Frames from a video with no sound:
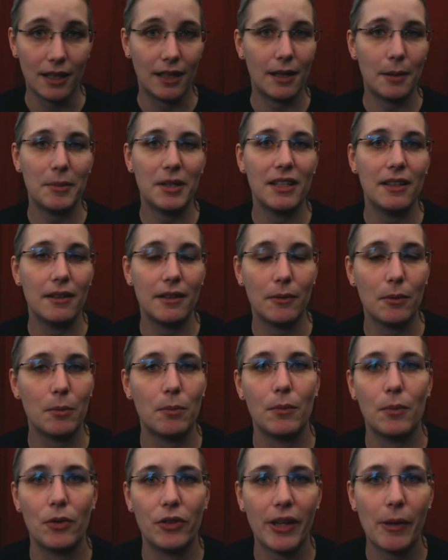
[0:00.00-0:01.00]
i mean
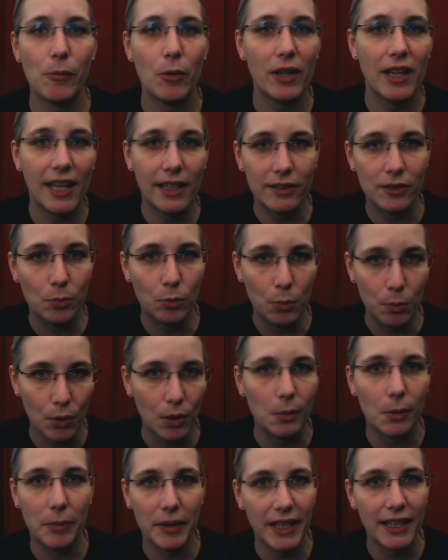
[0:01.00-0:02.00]
someone else would
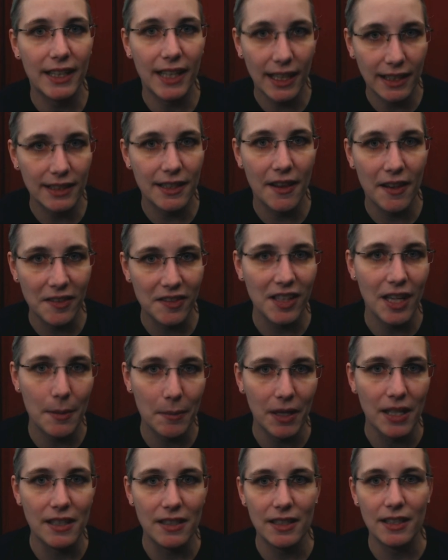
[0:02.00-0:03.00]
probably gotten the
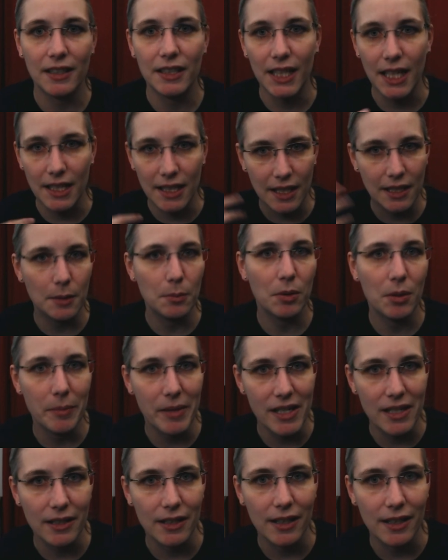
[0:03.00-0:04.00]
same idea and then
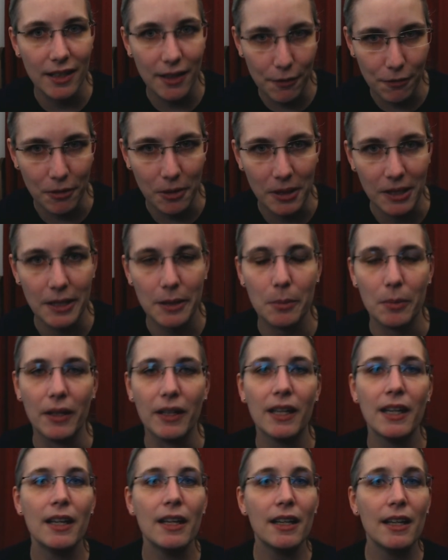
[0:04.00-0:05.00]
implemented it differently
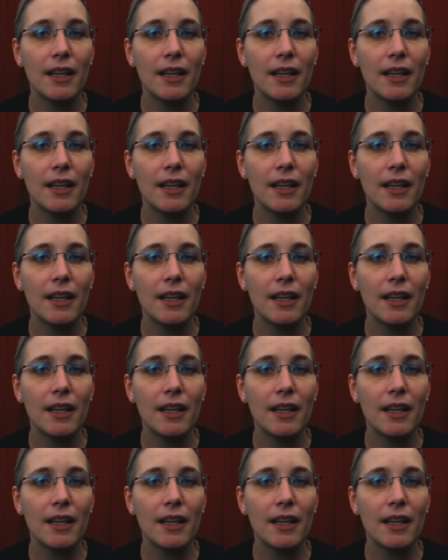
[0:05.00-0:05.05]
but